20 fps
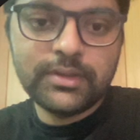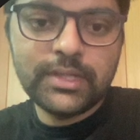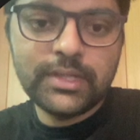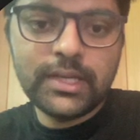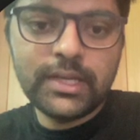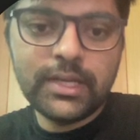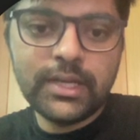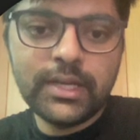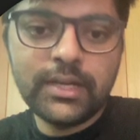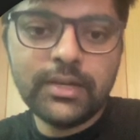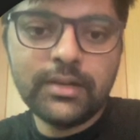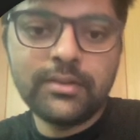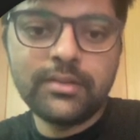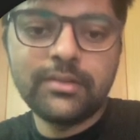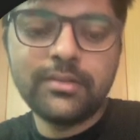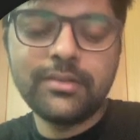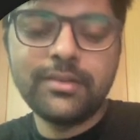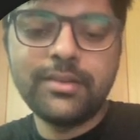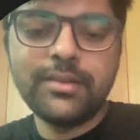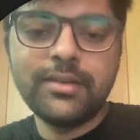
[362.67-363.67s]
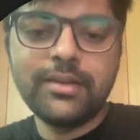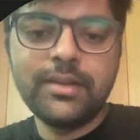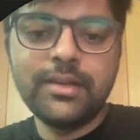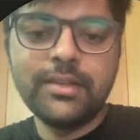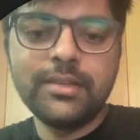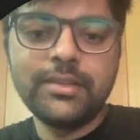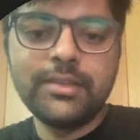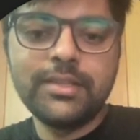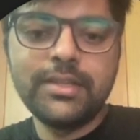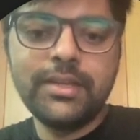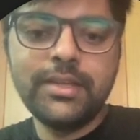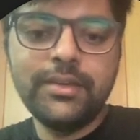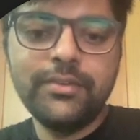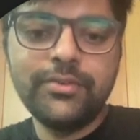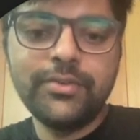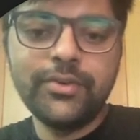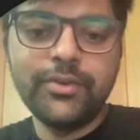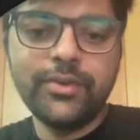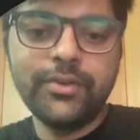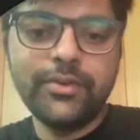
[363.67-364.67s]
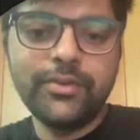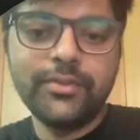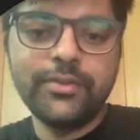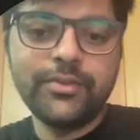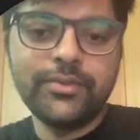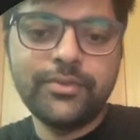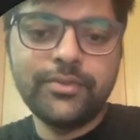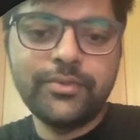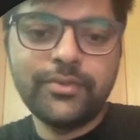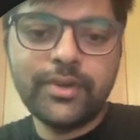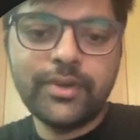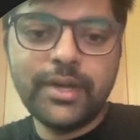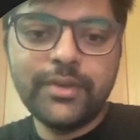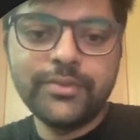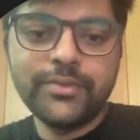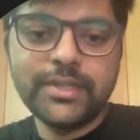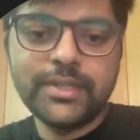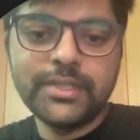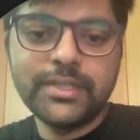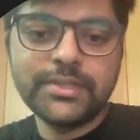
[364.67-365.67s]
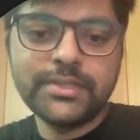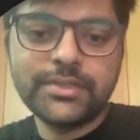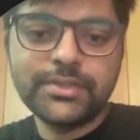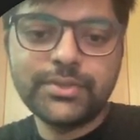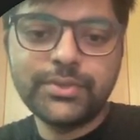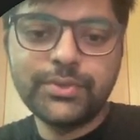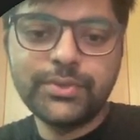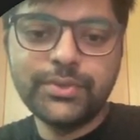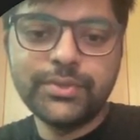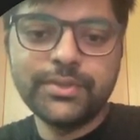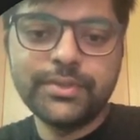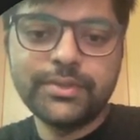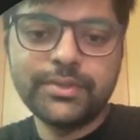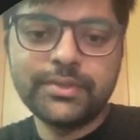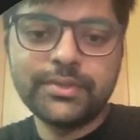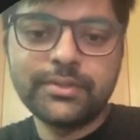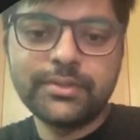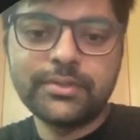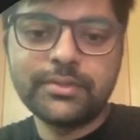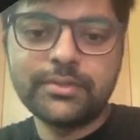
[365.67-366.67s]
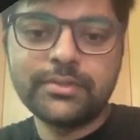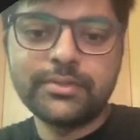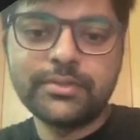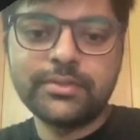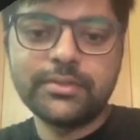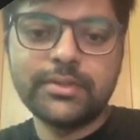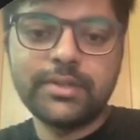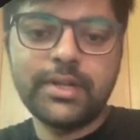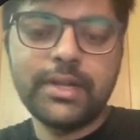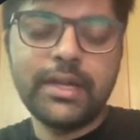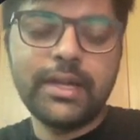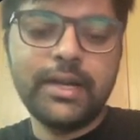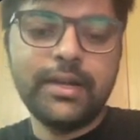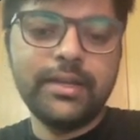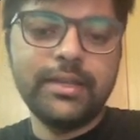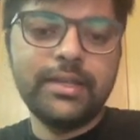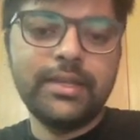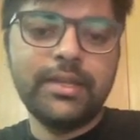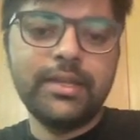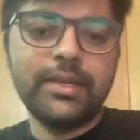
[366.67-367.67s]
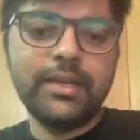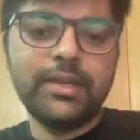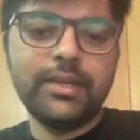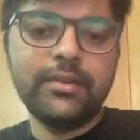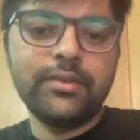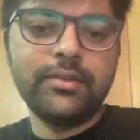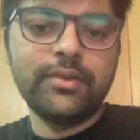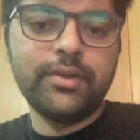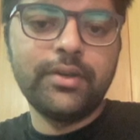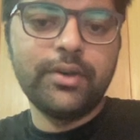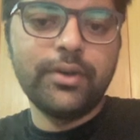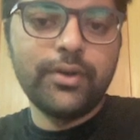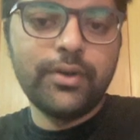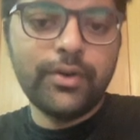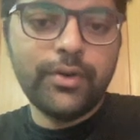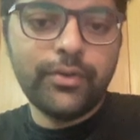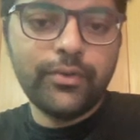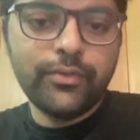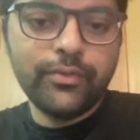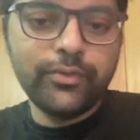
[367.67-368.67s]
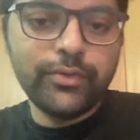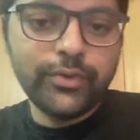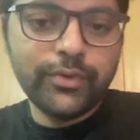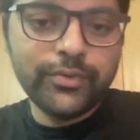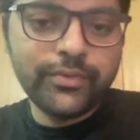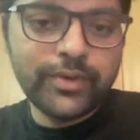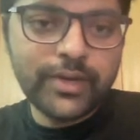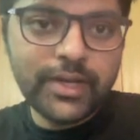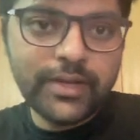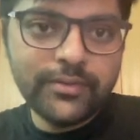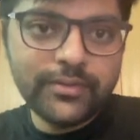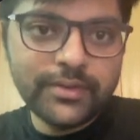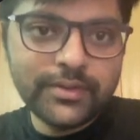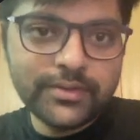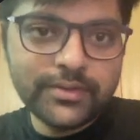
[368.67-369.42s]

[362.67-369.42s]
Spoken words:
Then again 3 4 5 6 2. And then again 4 5